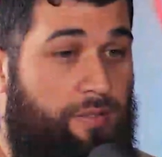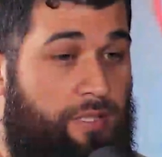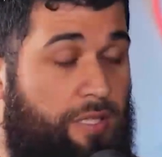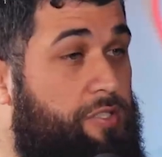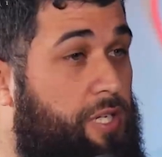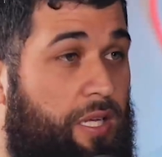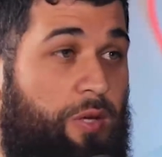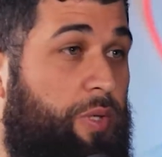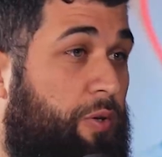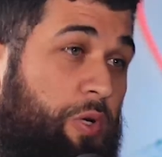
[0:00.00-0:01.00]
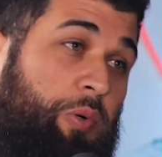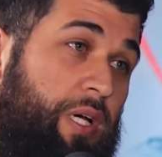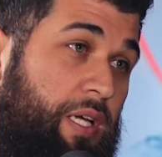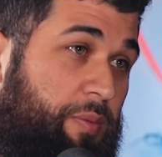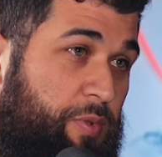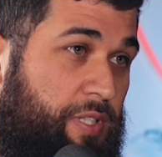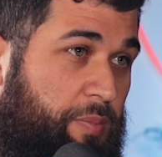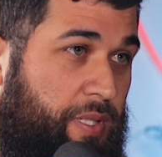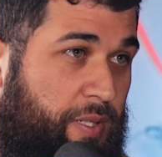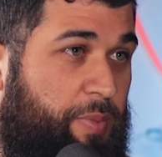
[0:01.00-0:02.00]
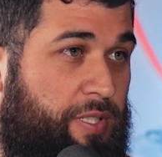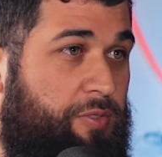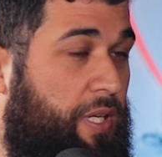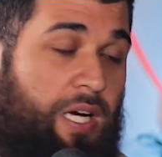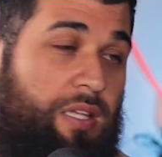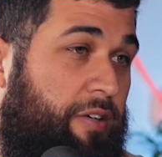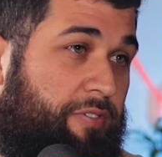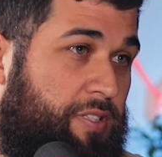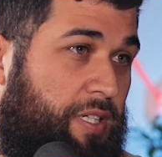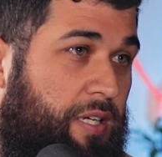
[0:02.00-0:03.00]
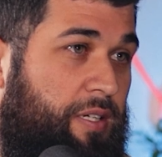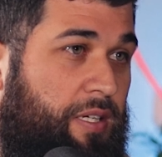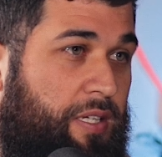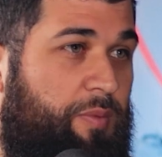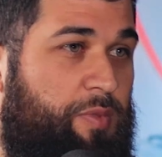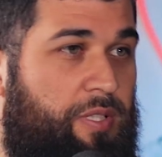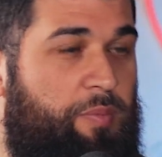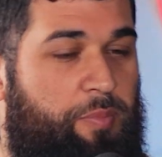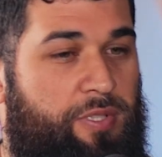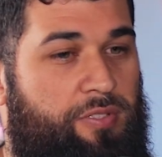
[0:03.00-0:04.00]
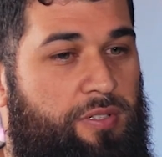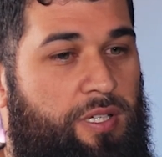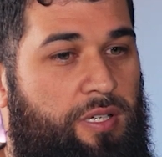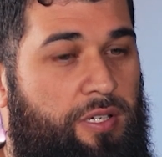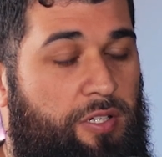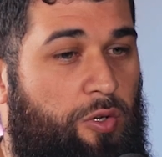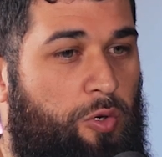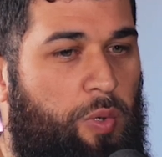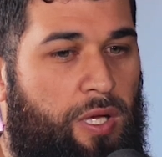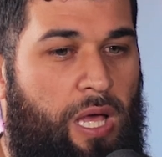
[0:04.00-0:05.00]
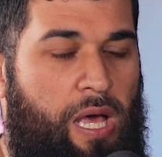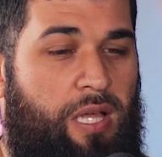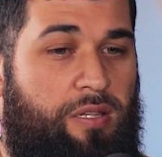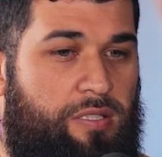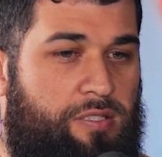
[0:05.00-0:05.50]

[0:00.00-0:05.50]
did the Shahada without knowing any Muslim in person. I had never seen any Muslim in person in Uruguay. They